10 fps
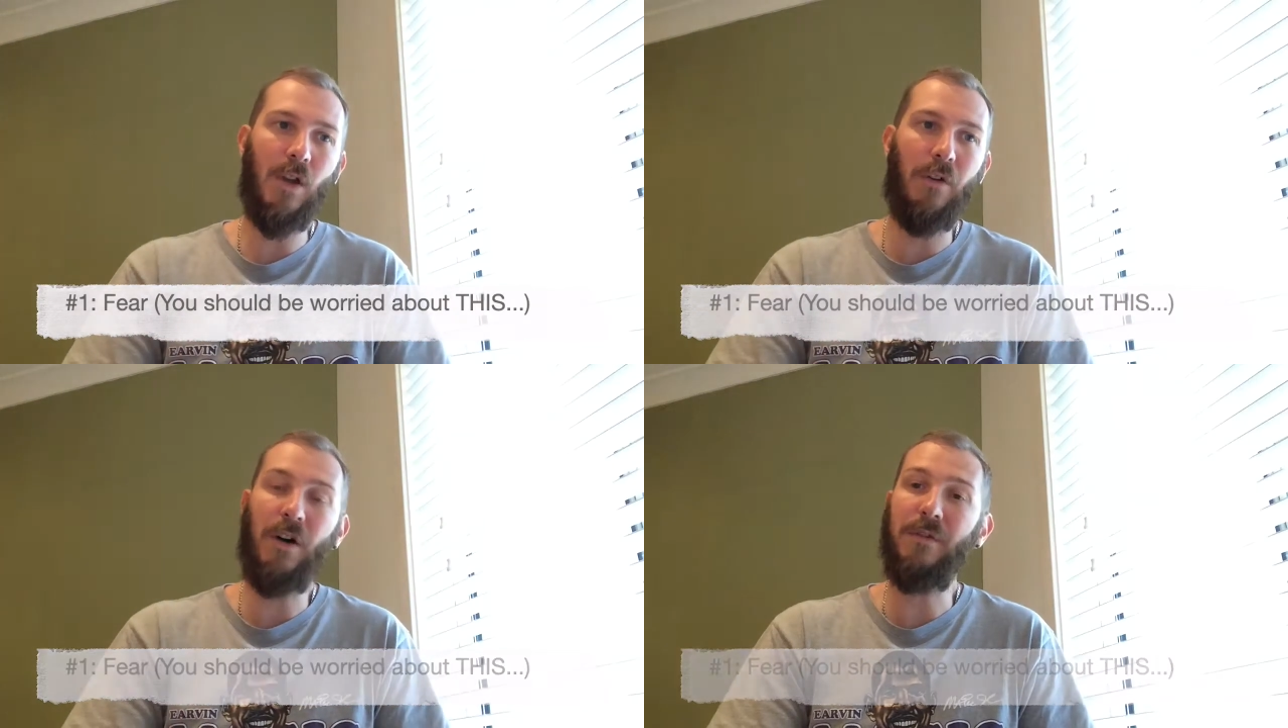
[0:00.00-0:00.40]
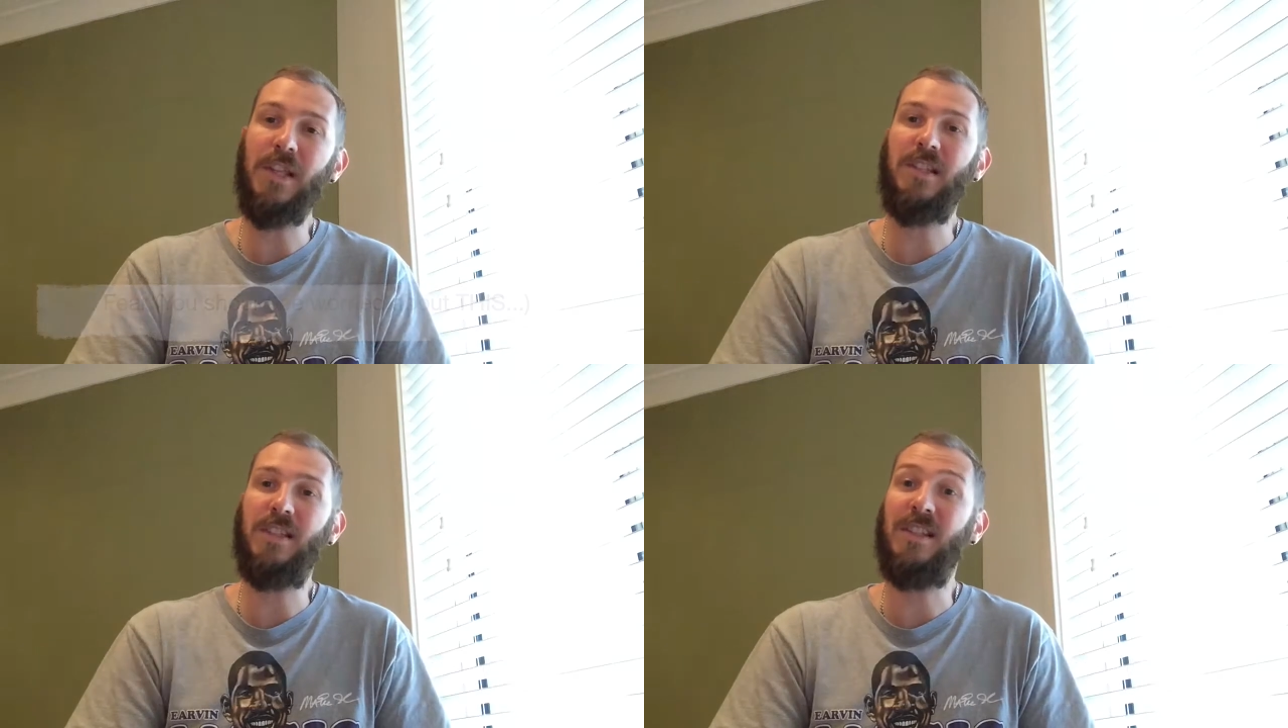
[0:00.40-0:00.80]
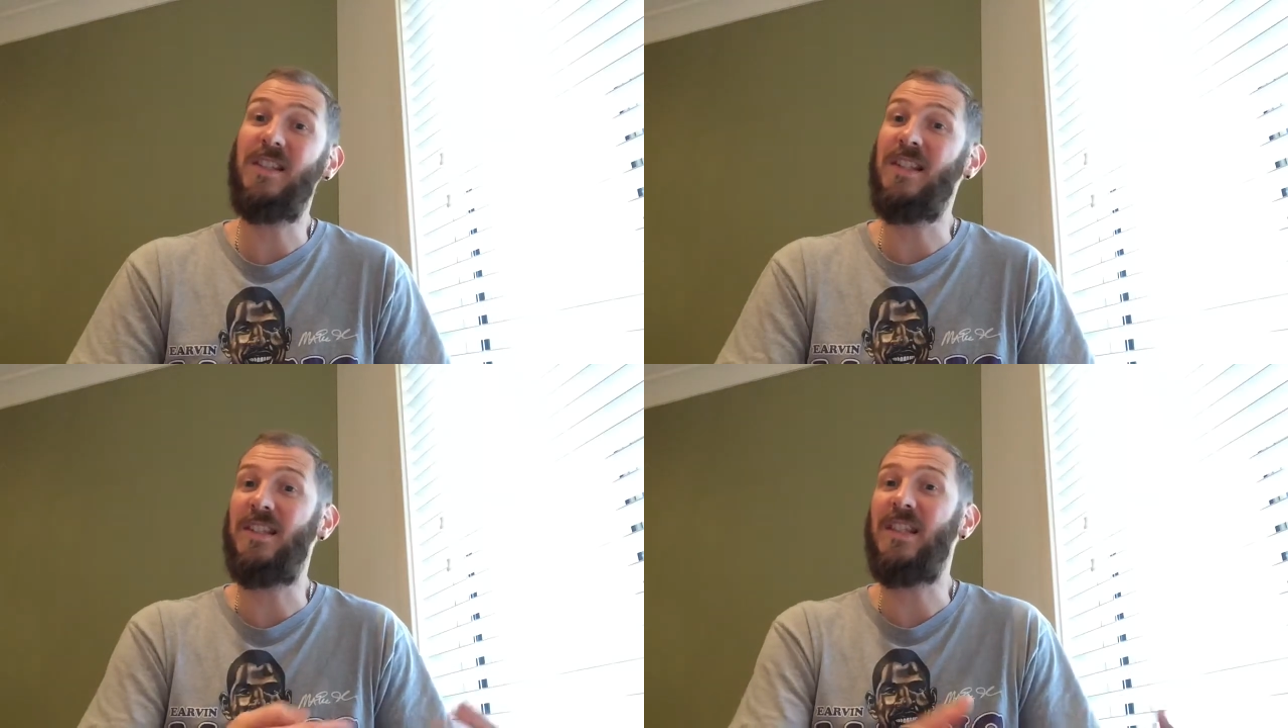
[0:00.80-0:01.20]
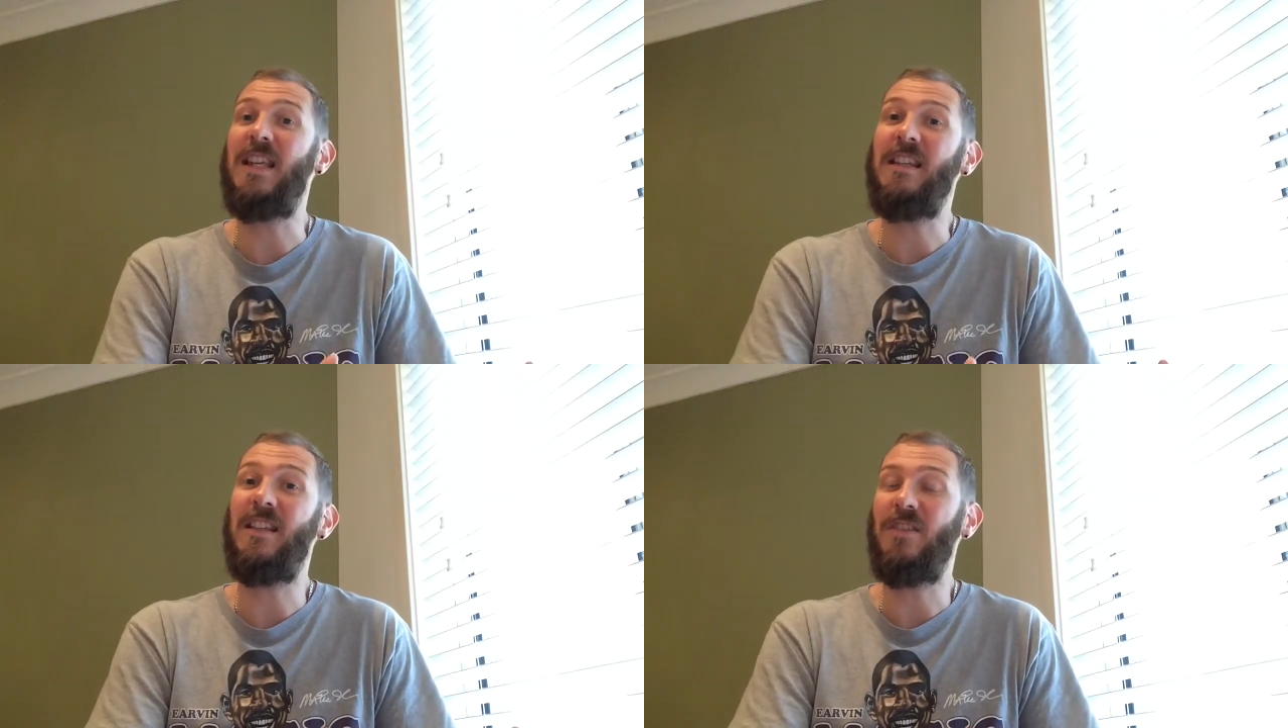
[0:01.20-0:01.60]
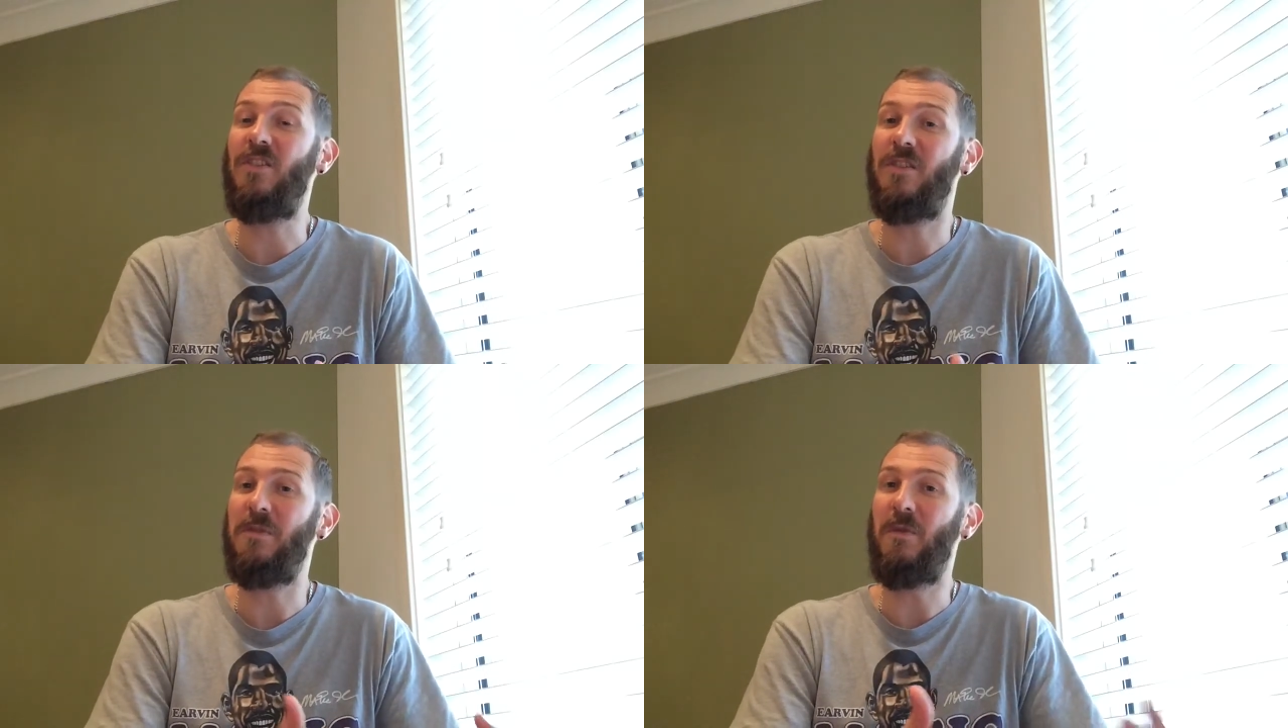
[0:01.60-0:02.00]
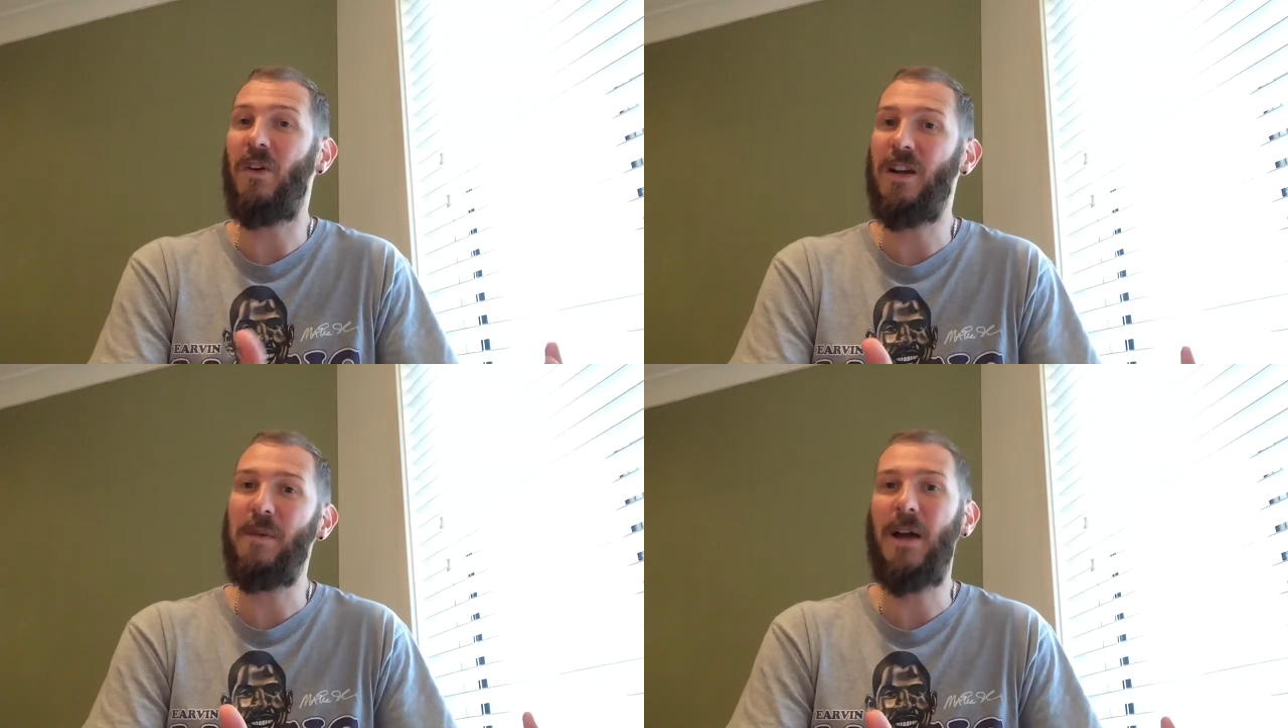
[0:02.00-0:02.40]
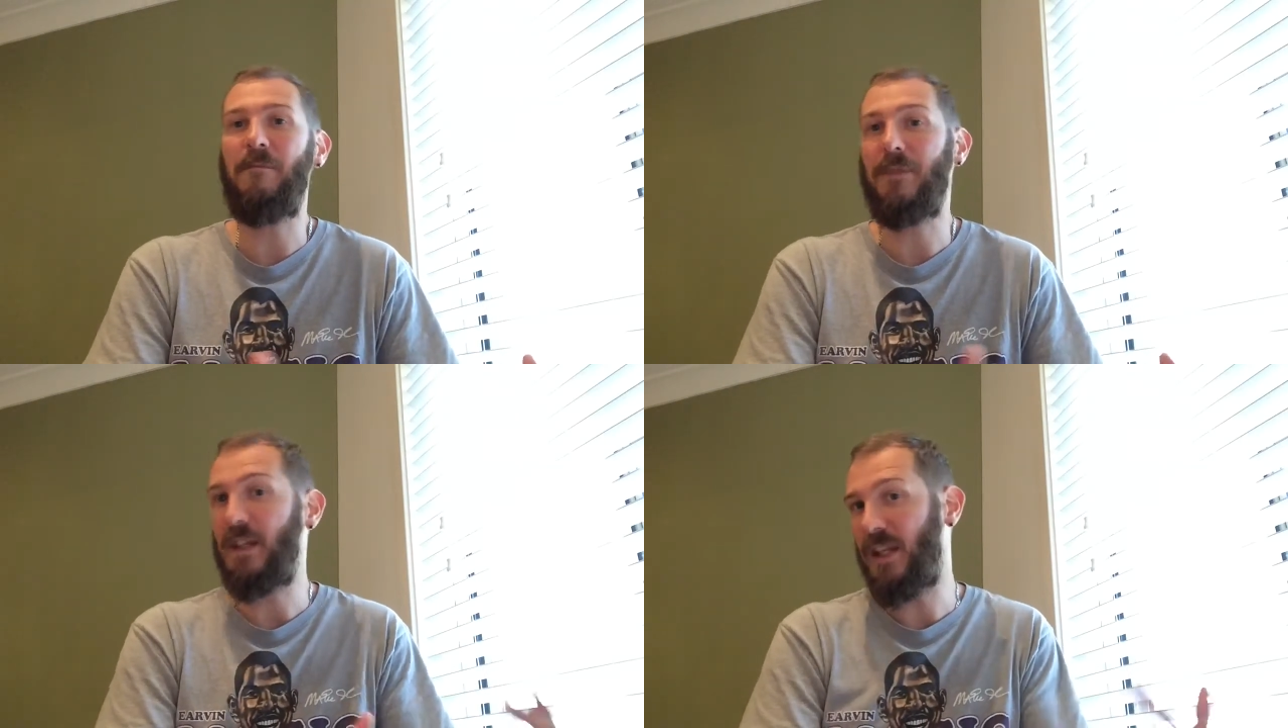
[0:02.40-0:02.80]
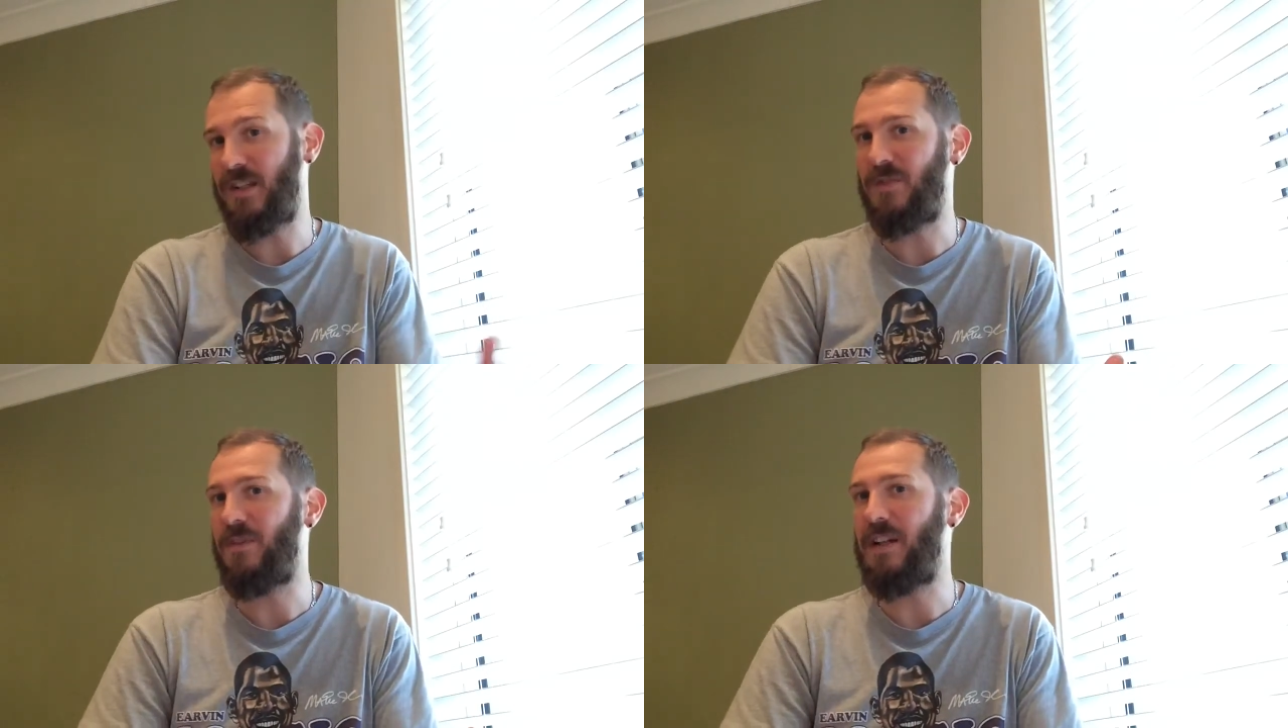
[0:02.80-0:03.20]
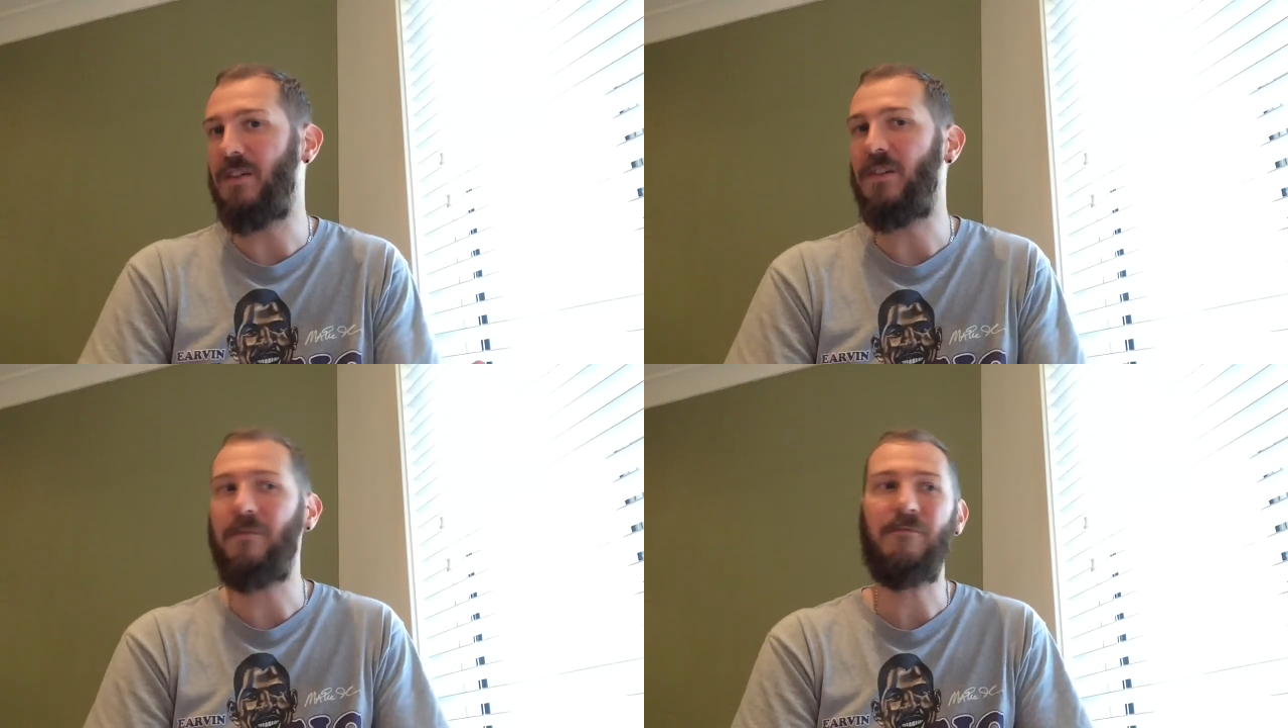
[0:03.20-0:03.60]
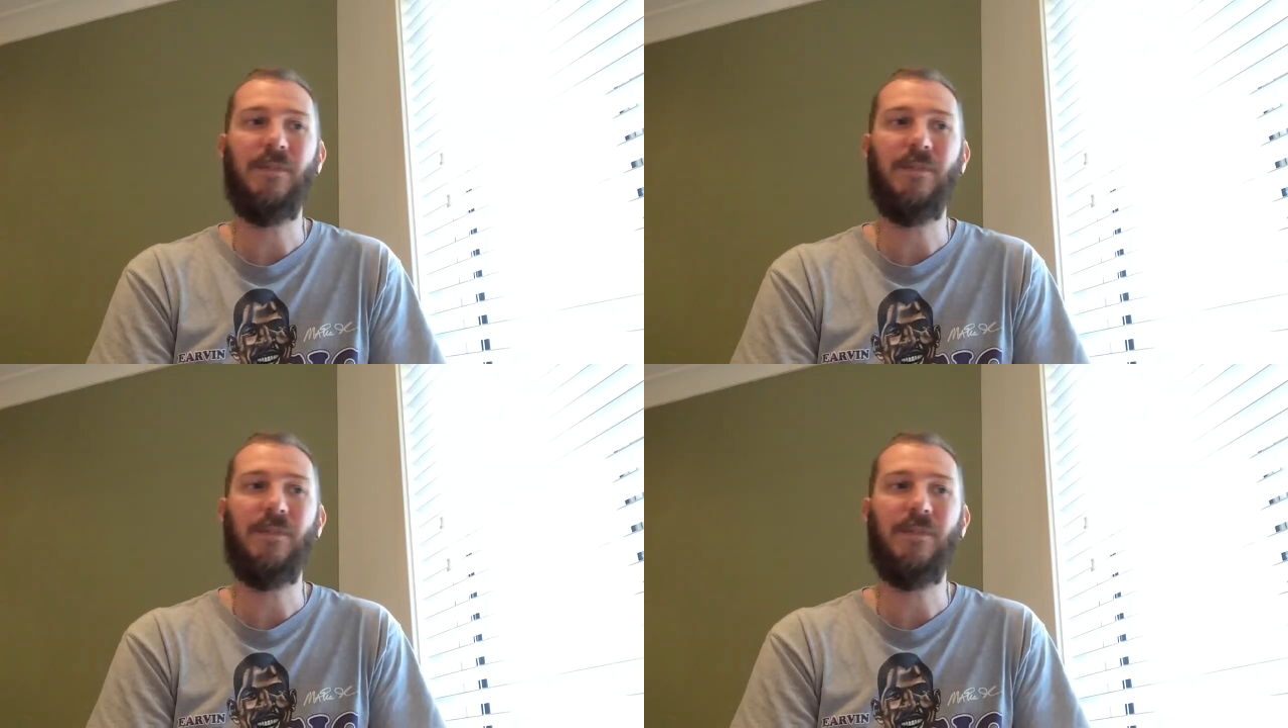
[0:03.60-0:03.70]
of this thing that you should be worried about is to read on.